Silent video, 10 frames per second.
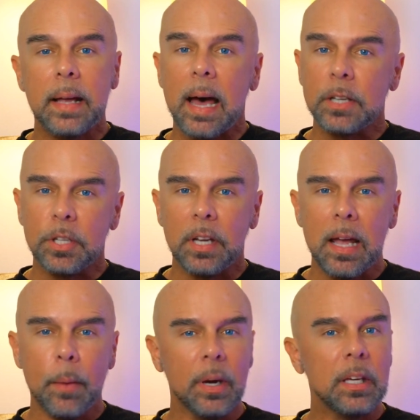guys, today
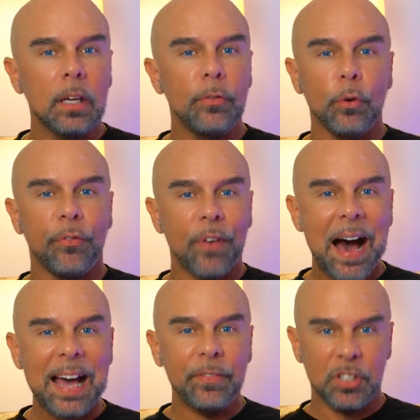I'm going to give you
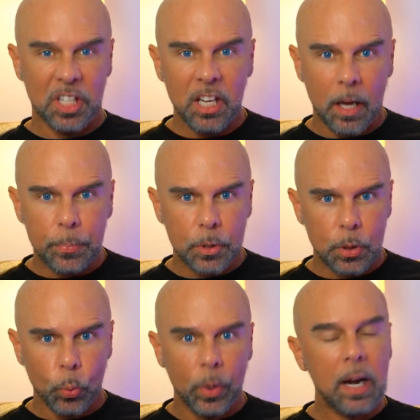5 tips
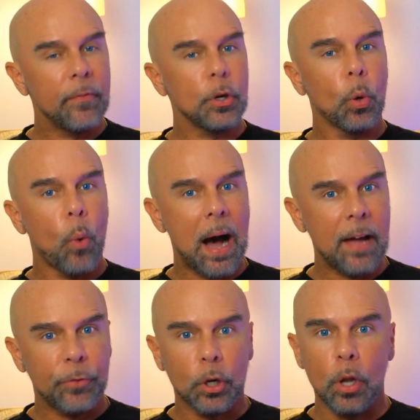whenever your
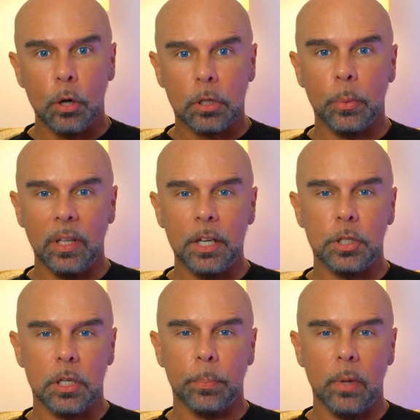wife or your long-term
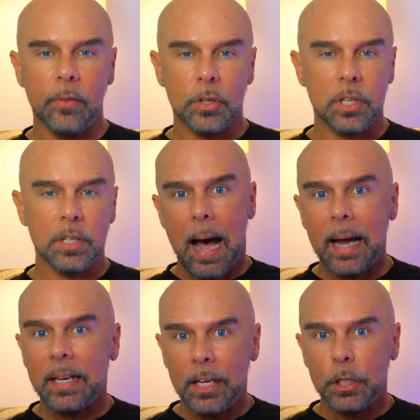relationship lover says,
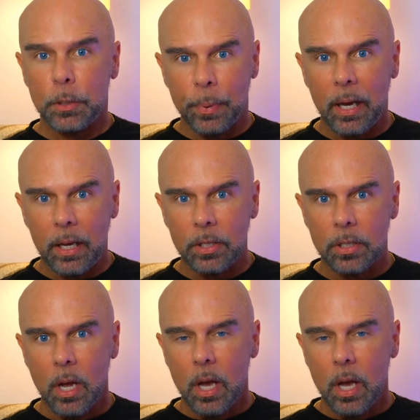I need space.